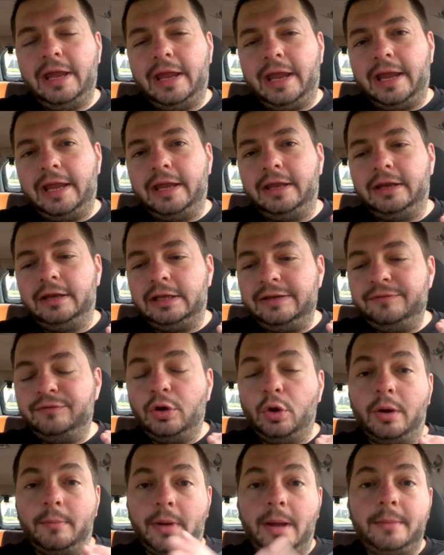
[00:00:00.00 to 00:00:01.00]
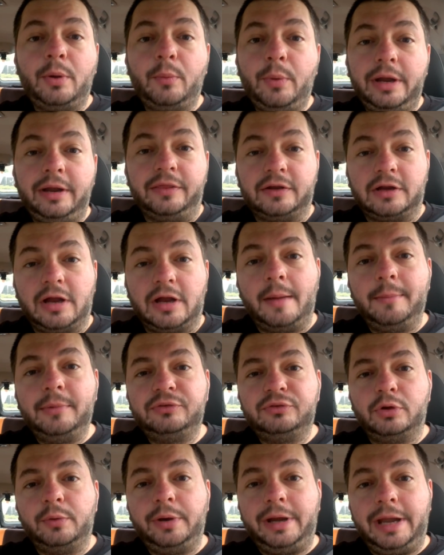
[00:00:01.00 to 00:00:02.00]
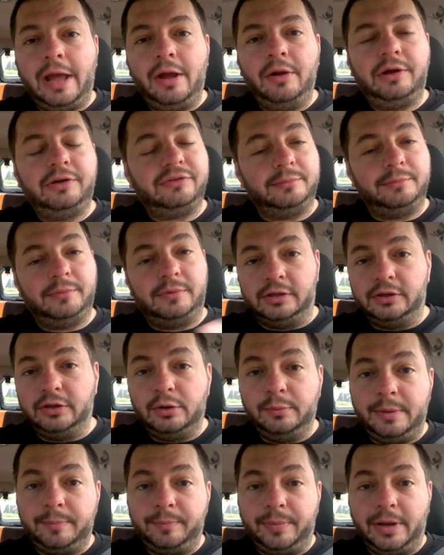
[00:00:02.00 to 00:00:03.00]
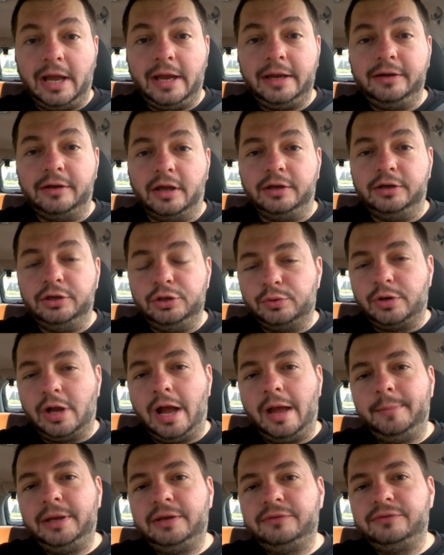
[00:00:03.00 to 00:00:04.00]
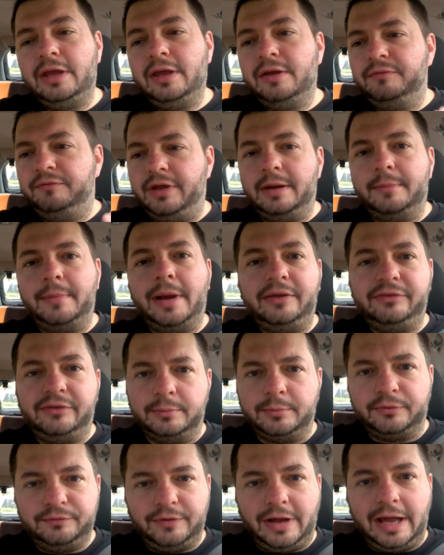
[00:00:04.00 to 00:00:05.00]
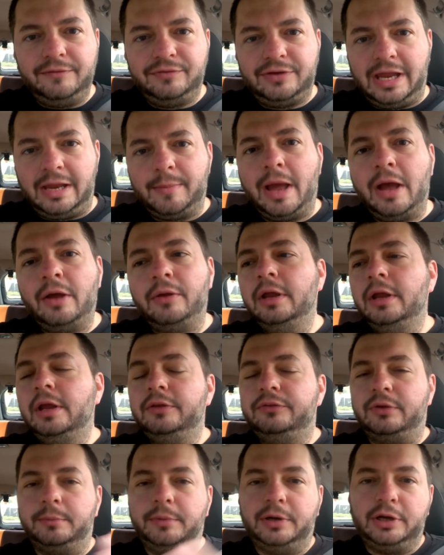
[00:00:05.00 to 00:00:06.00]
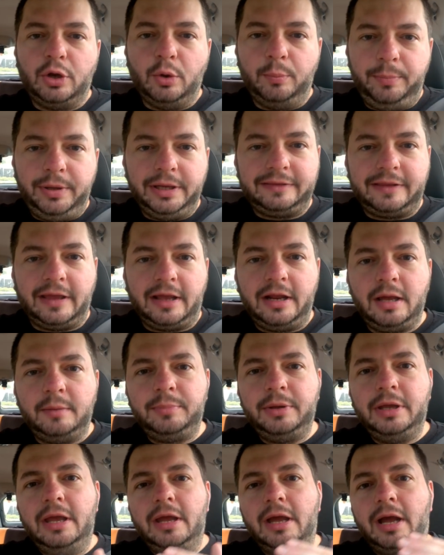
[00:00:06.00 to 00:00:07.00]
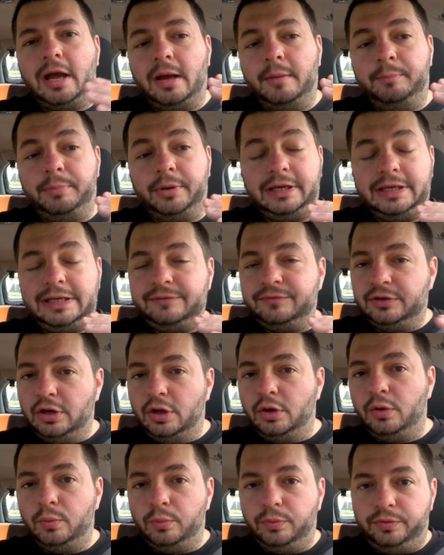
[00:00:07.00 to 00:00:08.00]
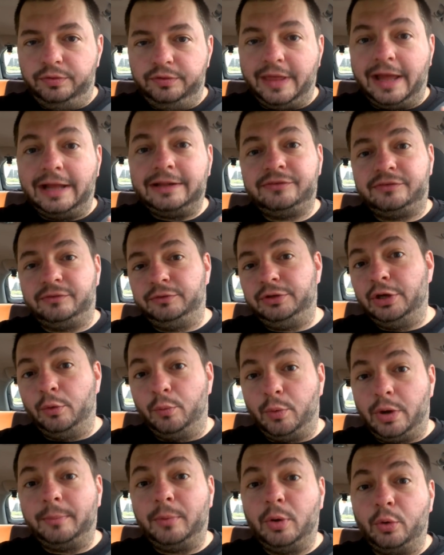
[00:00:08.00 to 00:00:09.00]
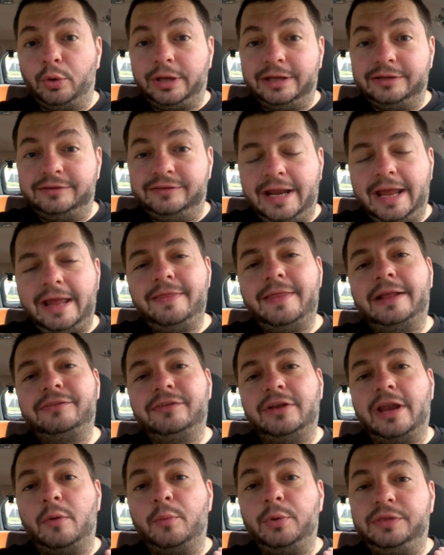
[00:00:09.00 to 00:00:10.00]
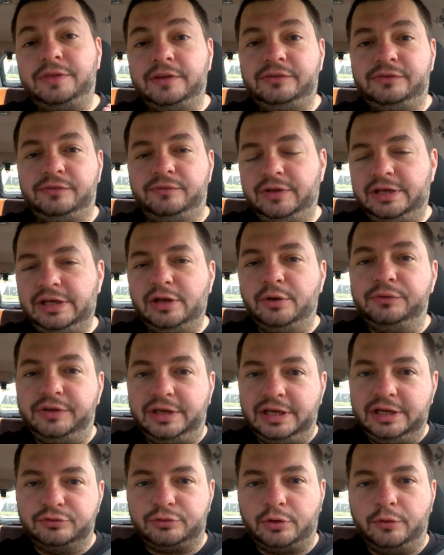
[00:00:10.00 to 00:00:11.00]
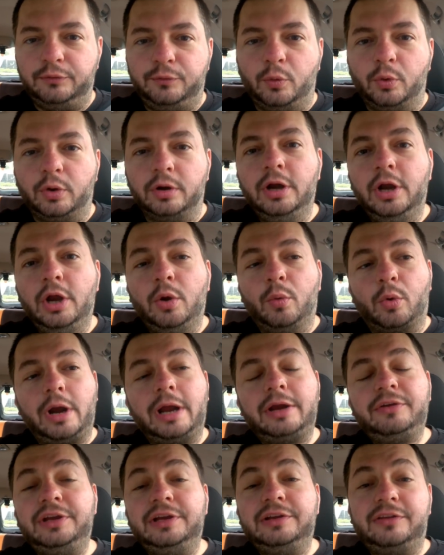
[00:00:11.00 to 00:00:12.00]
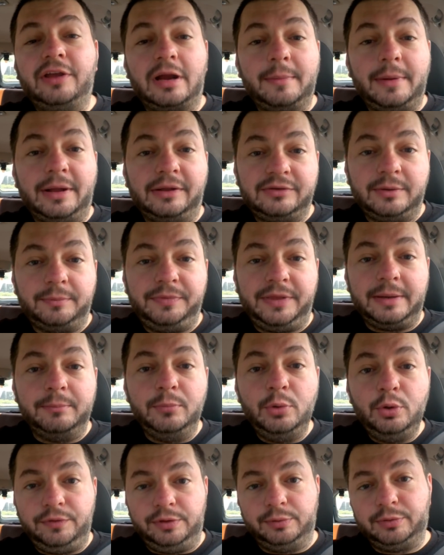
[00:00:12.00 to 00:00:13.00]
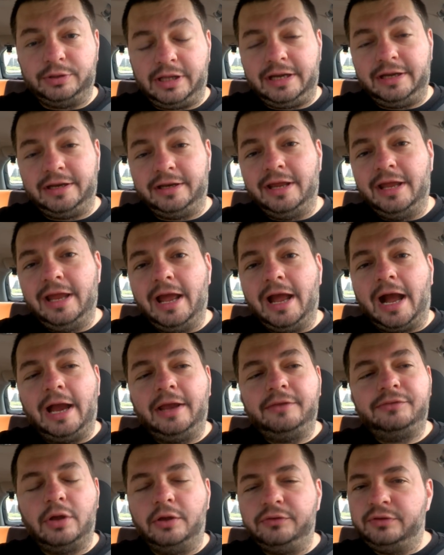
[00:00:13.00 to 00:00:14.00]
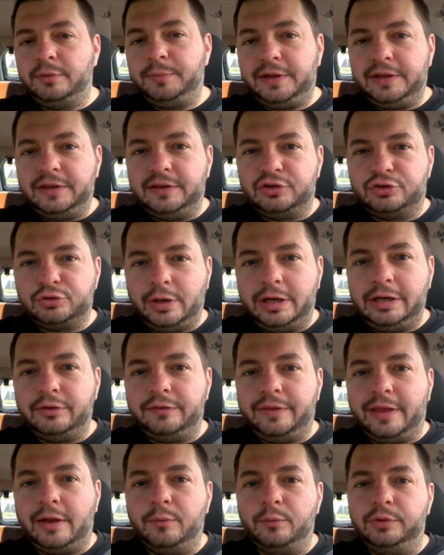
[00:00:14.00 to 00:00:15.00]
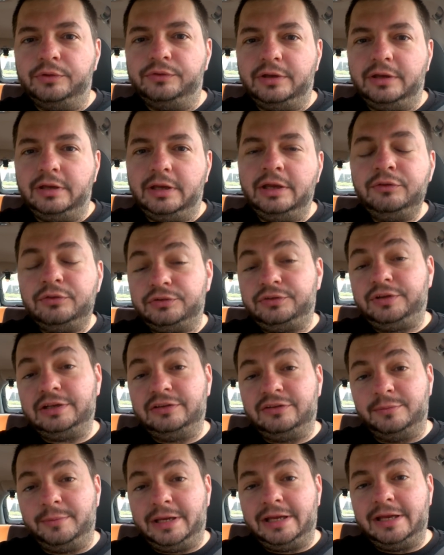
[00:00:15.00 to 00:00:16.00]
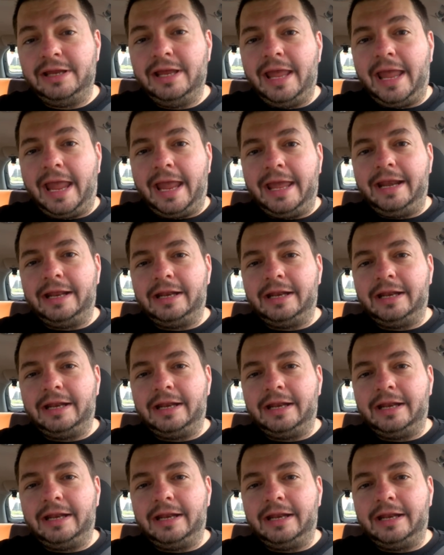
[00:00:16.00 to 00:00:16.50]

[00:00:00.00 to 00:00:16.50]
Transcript: And even though I'm on my way to the comic store right now because I'm a little bit behind on new comics, Venomized number five came out, so I'm going to go pick that up. Uh, but even though that's you know what I'm going to get today, that's not what this video is the intro for. We're actually going to talk about something movie related. I saw something in the trailer that was interesting to me, and it